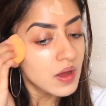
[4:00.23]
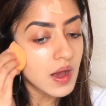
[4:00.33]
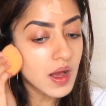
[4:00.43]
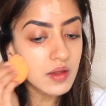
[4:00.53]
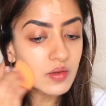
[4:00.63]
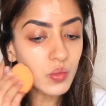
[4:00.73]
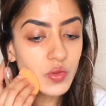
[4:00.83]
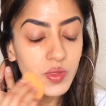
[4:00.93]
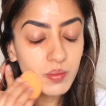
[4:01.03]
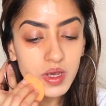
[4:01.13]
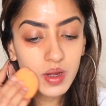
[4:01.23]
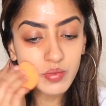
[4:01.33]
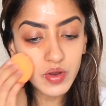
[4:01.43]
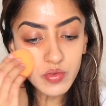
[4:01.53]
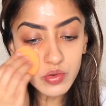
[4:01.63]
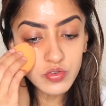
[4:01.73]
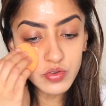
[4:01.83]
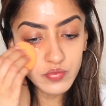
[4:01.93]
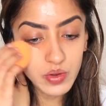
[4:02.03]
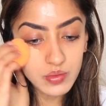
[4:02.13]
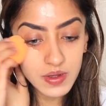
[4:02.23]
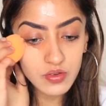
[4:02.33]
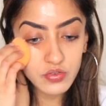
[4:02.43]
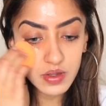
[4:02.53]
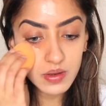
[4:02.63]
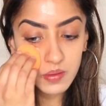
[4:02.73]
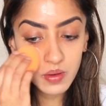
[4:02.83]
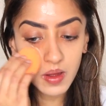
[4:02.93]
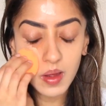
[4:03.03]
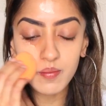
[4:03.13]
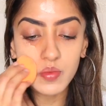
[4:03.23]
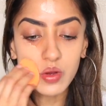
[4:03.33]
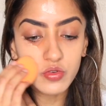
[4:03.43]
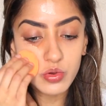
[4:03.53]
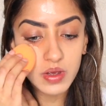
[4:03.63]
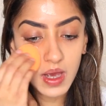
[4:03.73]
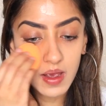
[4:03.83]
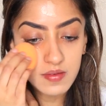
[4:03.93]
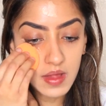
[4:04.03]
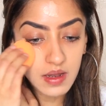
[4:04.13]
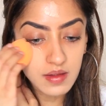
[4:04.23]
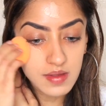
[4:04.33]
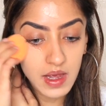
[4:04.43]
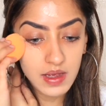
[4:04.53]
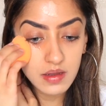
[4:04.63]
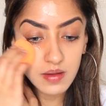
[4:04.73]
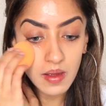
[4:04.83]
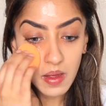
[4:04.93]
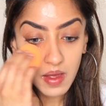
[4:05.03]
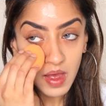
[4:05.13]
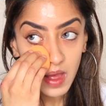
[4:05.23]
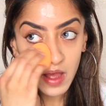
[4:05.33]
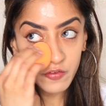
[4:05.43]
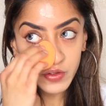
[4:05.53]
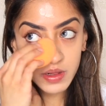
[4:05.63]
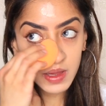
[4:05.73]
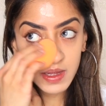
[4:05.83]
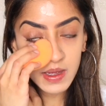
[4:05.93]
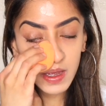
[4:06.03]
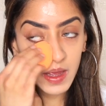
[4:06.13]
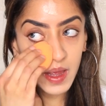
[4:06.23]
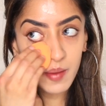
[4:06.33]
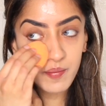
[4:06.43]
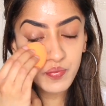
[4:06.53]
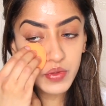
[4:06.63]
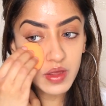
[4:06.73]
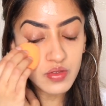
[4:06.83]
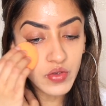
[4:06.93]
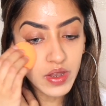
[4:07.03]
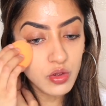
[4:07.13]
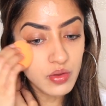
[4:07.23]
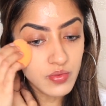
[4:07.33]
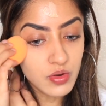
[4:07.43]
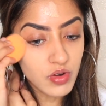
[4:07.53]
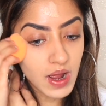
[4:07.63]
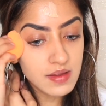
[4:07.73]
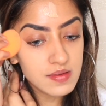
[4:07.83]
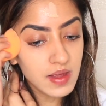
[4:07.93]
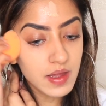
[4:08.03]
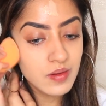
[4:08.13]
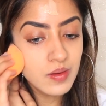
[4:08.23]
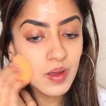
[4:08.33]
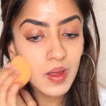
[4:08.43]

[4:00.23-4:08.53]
And with the Makeup Revolution foundation, I'll show you guys that in a second, I feel like it's very good for dry skin,